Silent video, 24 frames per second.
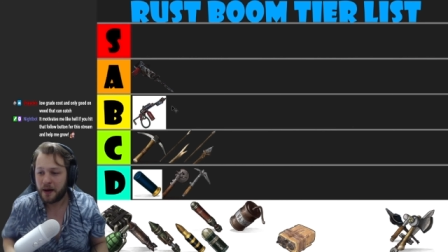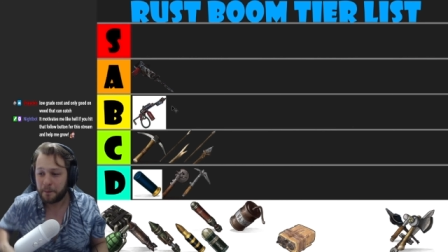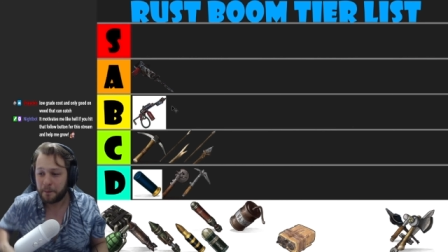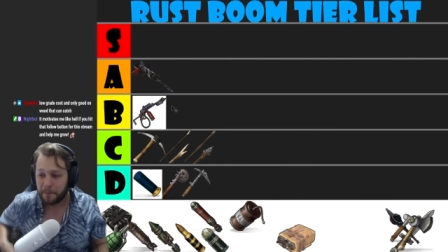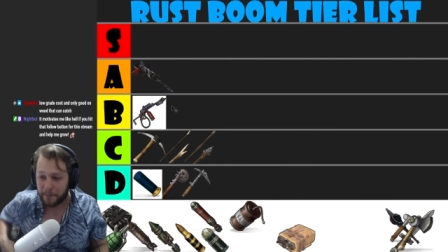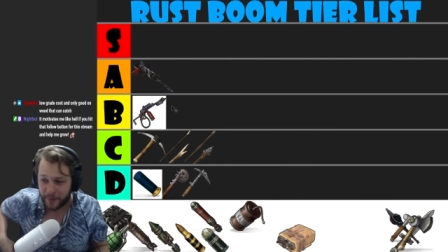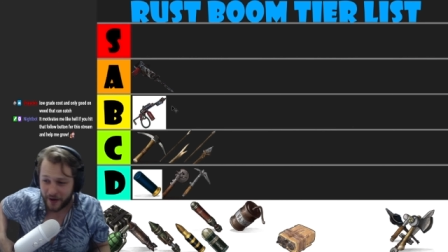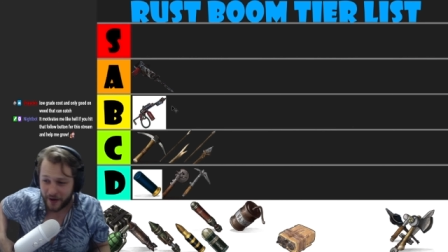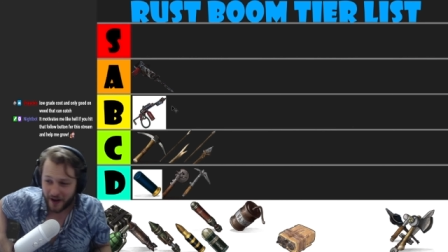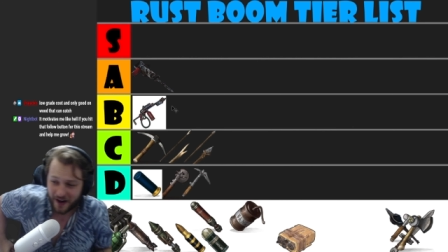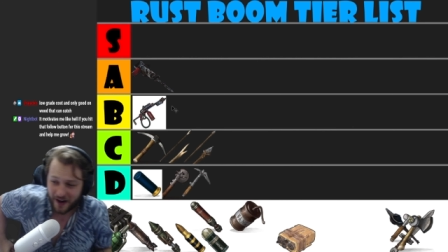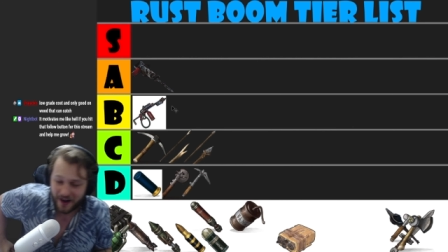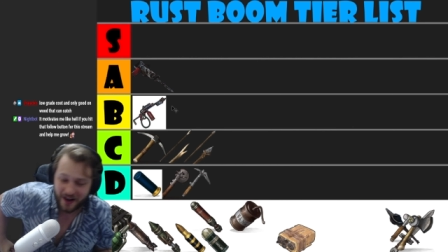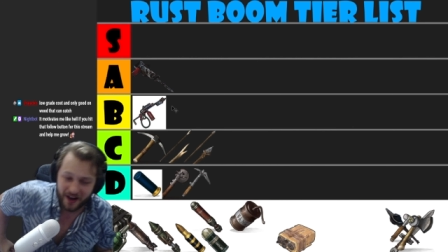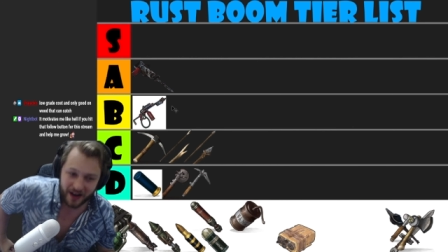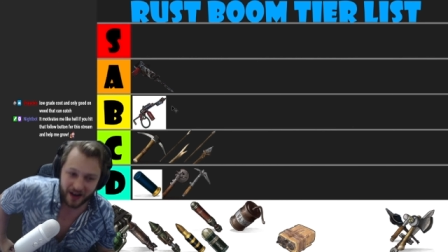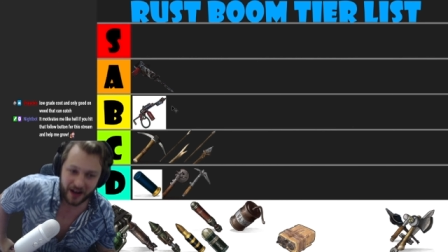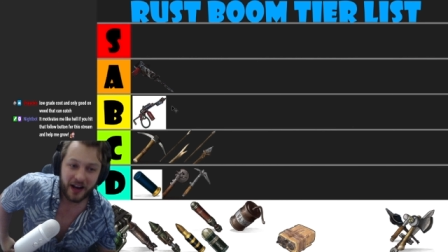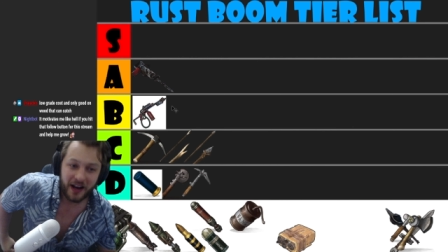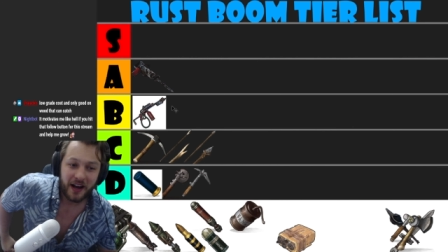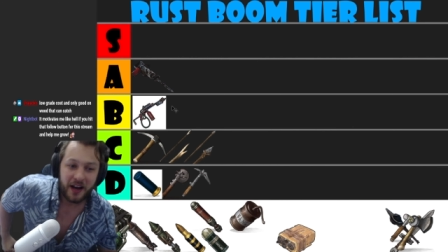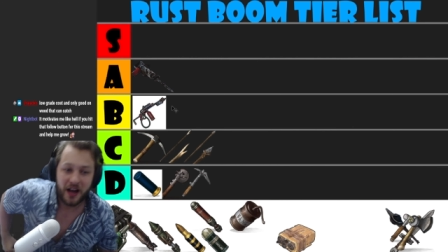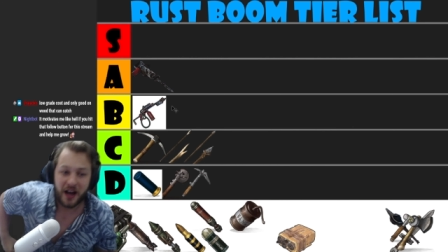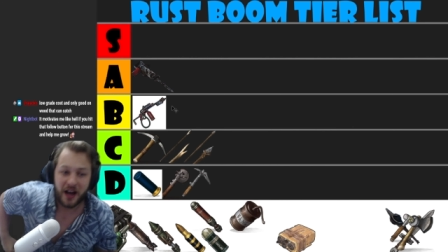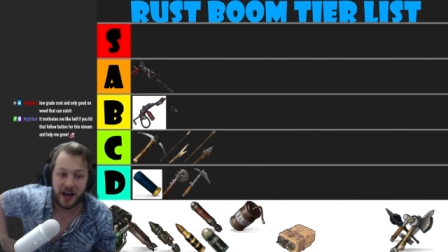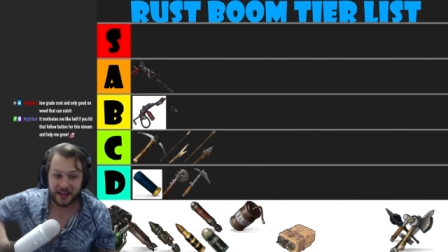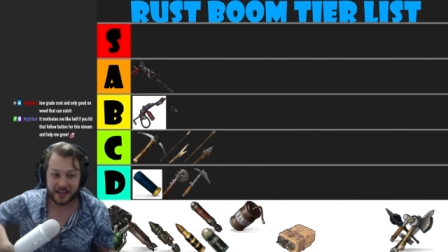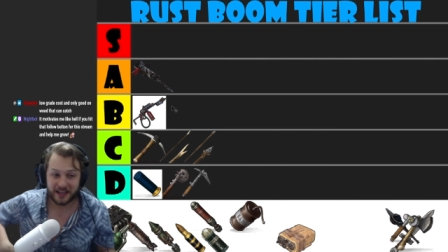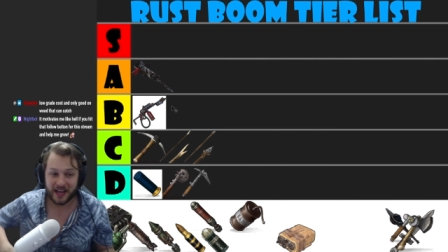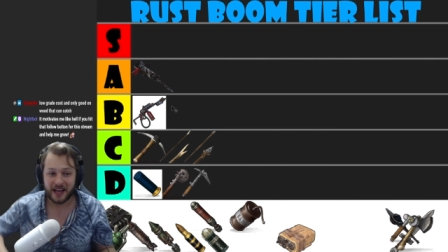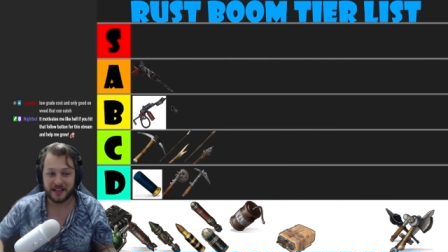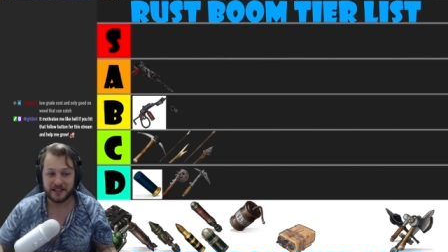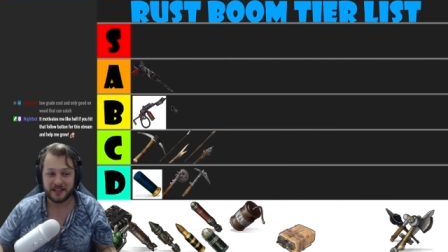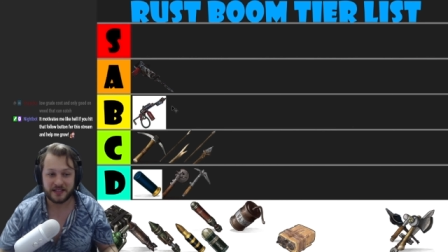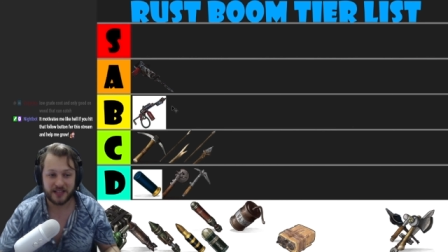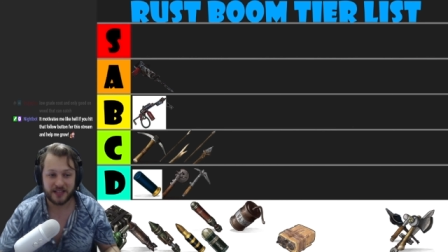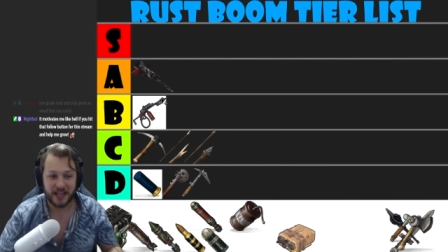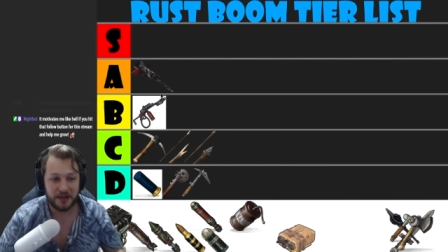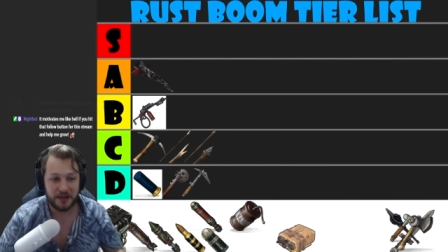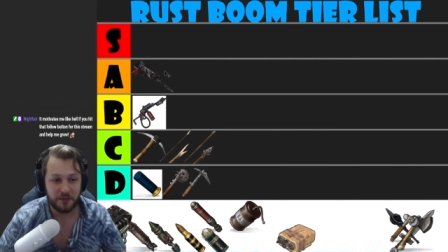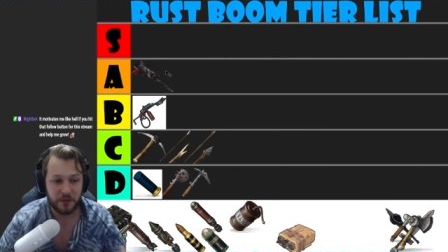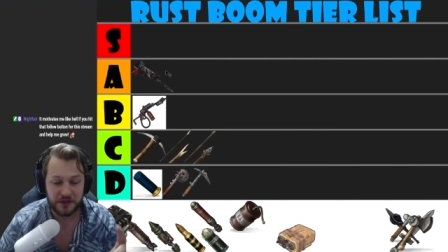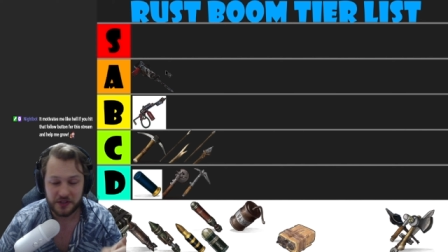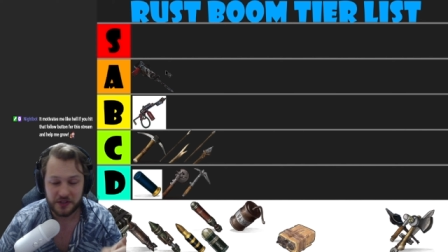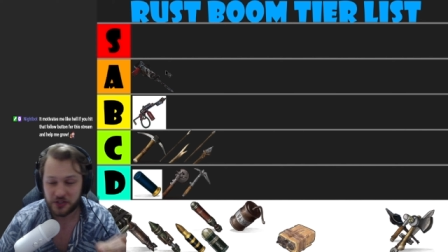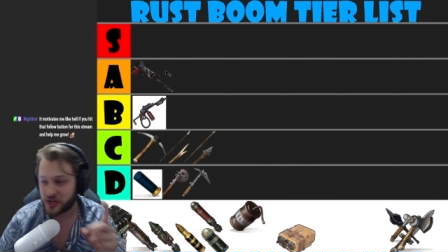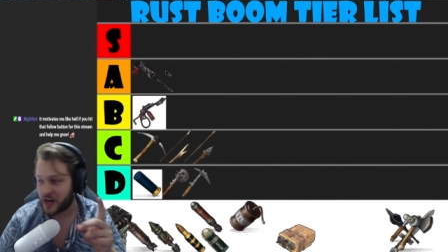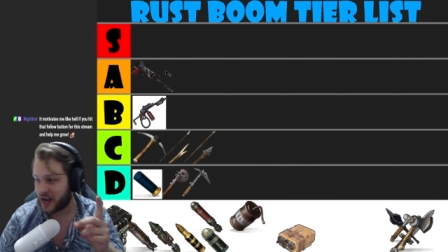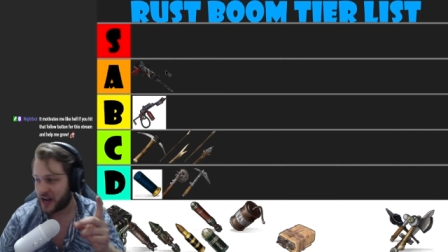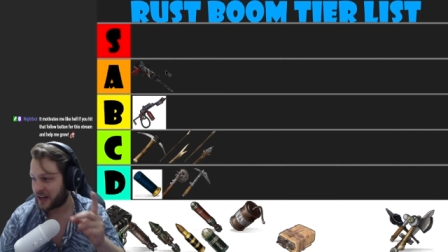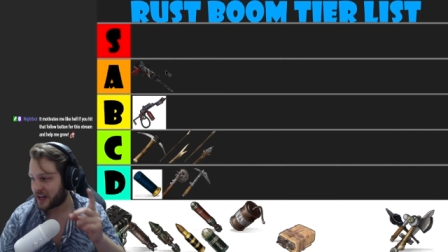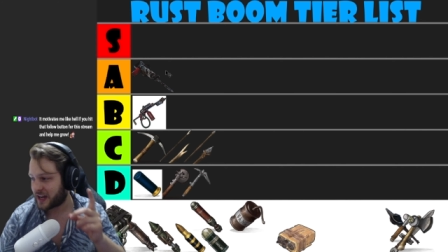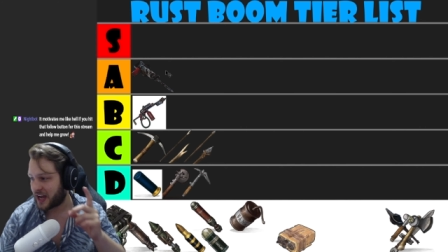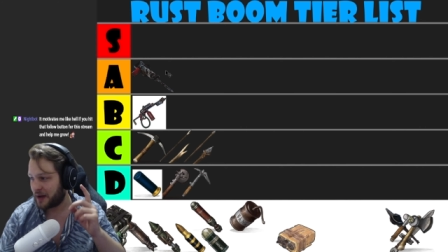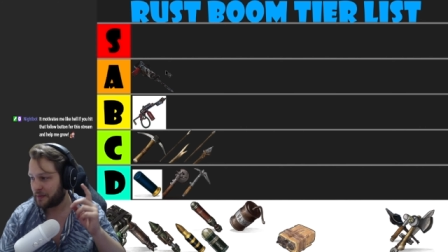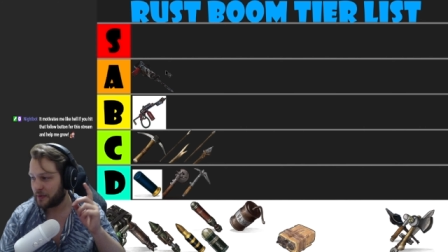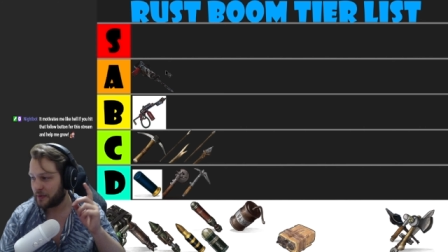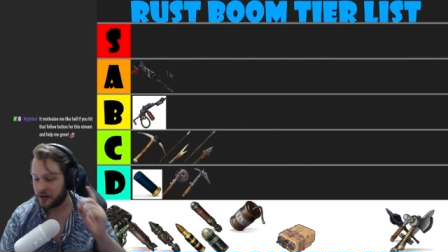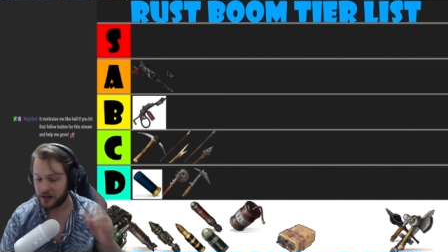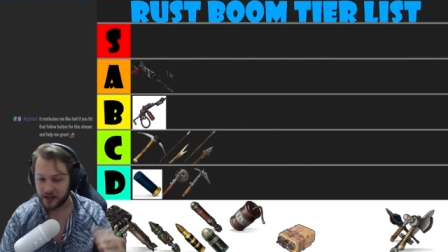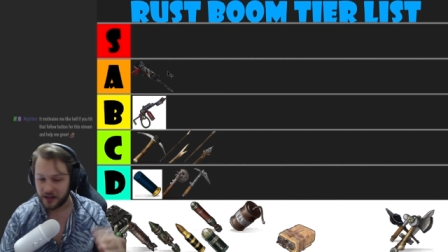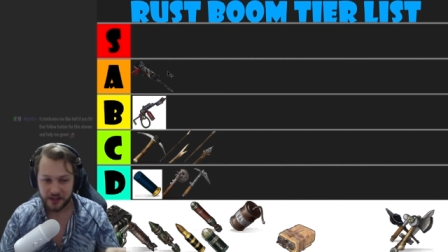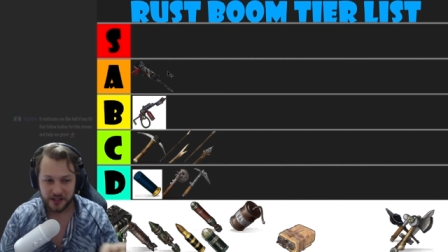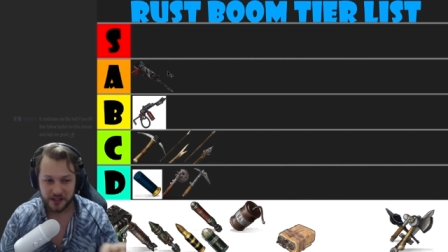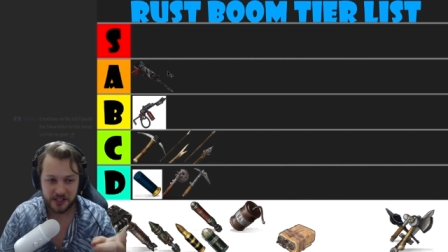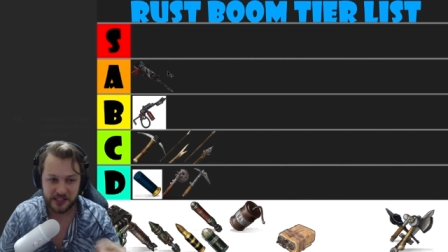But again, same with the jackhammer.